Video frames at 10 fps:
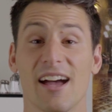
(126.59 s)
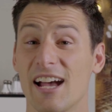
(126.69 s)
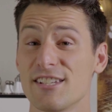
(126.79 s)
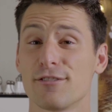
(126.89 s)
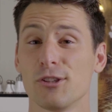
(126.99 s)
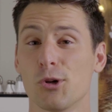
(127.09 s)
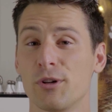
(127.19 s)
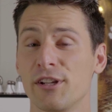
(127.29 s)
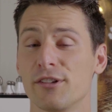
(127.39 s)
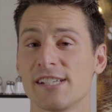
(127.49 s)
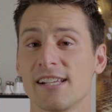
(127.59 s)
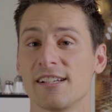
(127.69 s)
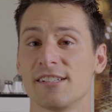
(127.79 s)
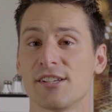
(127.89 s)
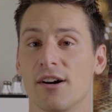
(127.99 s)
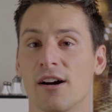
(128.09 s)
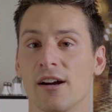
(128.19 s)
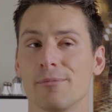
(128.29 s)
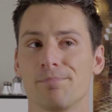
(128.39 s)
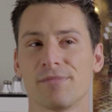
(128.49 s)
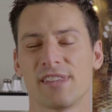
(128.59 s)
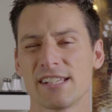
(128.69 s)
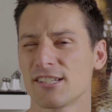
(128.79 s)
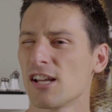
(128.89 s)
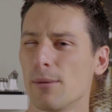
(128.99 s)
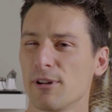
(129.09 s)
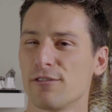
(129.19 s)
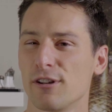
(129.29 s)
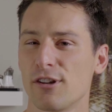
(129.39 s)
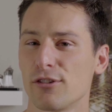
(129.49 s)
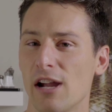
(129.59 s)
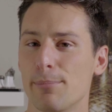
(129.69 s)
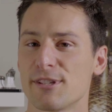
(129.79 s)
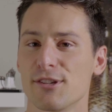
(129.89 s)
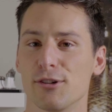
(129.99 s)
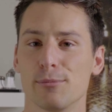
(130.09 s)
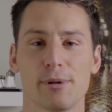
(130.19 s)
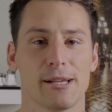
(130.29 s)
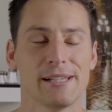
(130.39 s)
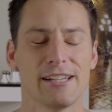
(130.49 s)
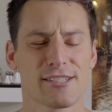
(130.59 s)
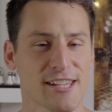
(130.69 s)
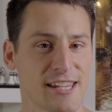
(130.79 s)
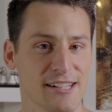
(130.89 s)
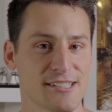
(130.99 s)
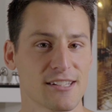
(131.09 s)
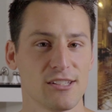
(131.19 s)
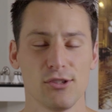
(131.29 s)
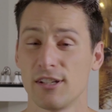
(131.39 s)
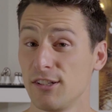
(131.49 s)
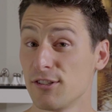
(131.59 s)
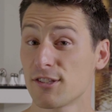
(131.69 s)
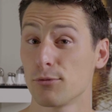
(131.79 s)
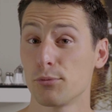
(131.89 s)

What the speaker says: As for loading your data into R, that's a topic for another episode, but here's a hint. You can use the